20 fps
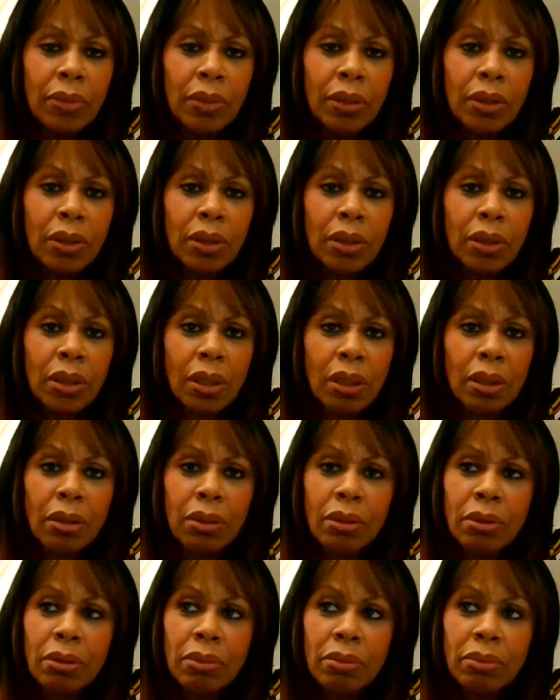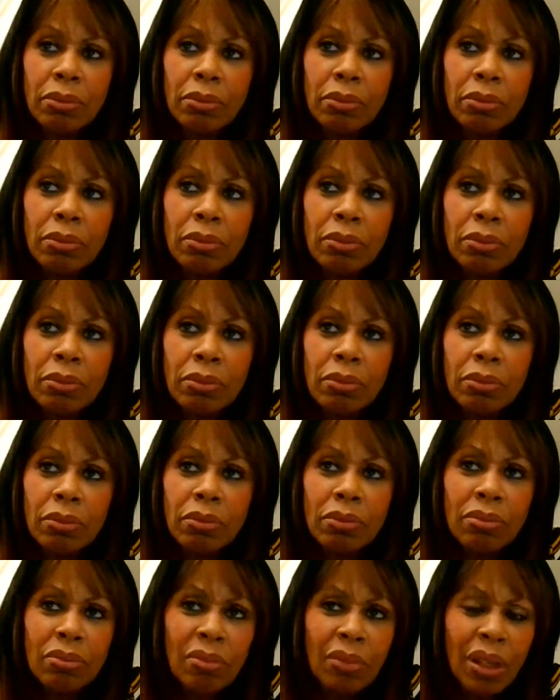So
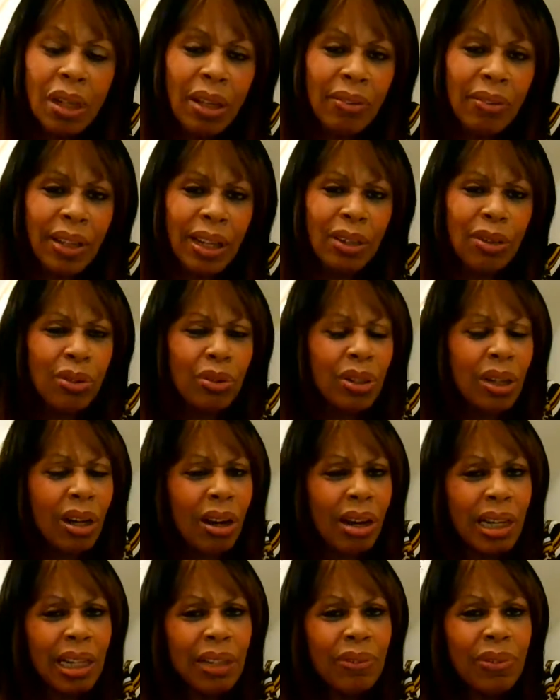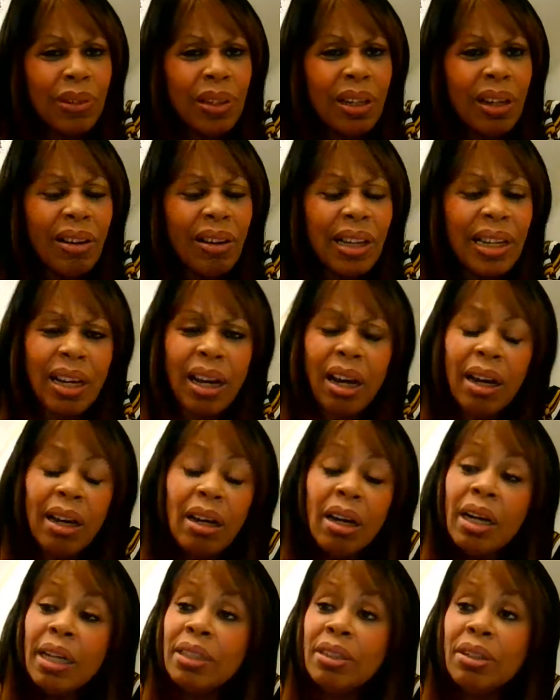they look kind of alike. I,
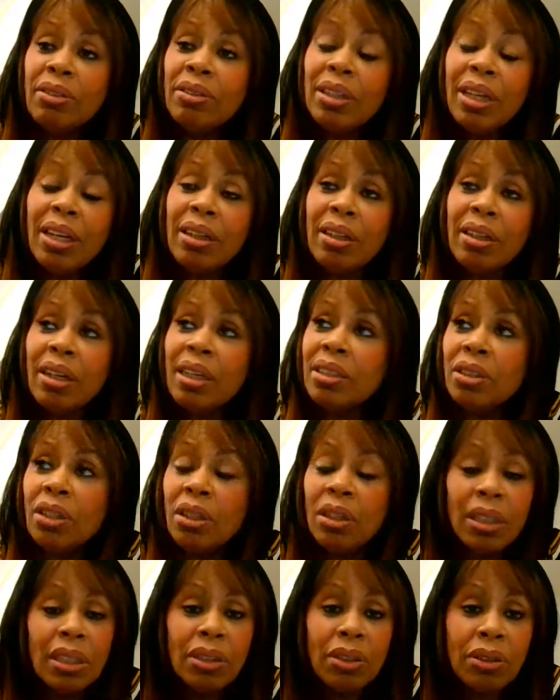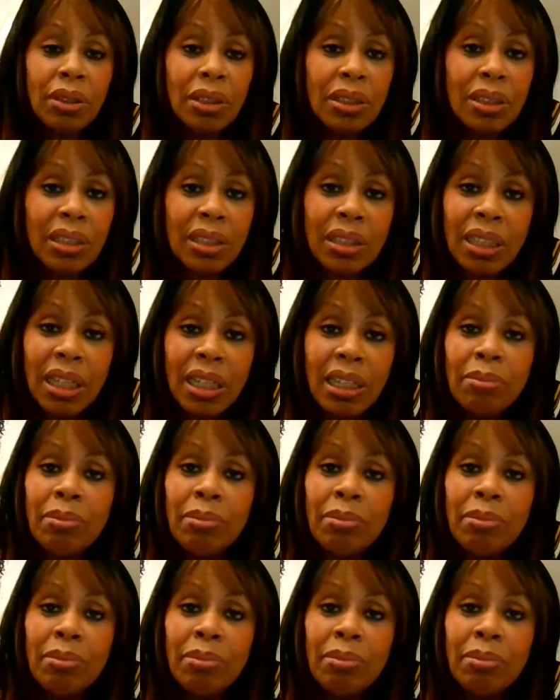I don't get it. I don't, I don't understand it.